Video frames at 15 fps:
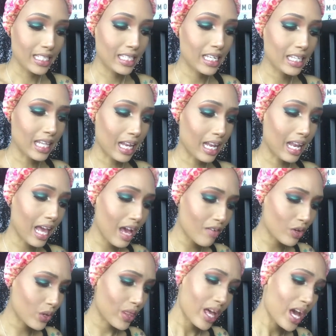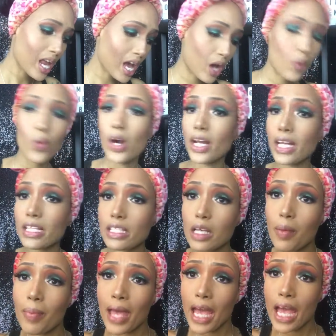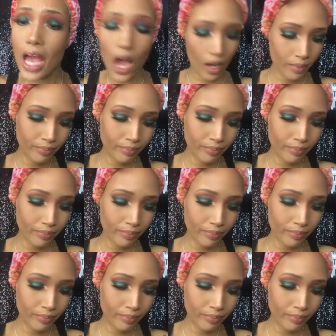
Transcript: to the level that I want it to be.